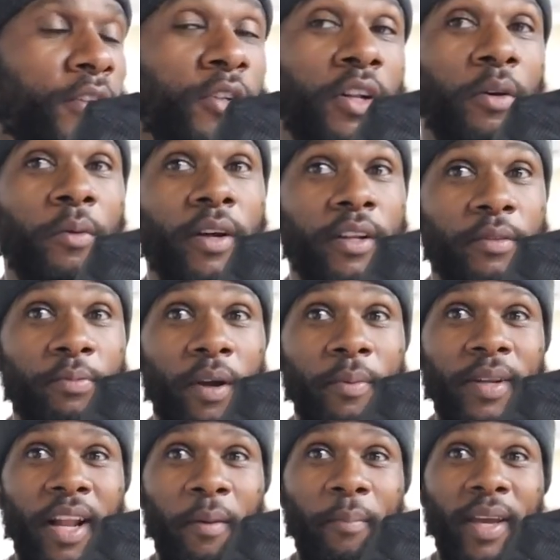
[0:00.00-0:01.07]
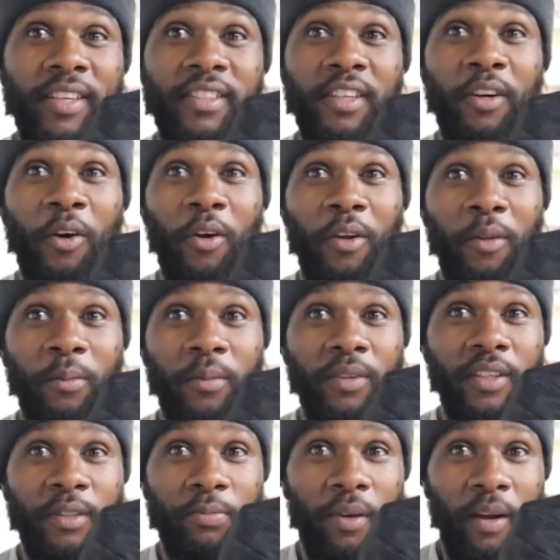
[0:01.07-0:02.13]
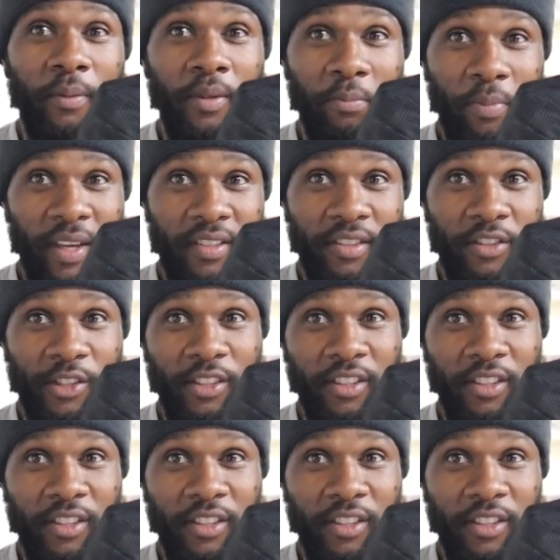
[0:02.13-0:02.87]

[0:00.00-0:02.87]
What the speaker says: You know what? It's probably not best to call him. It's probably best to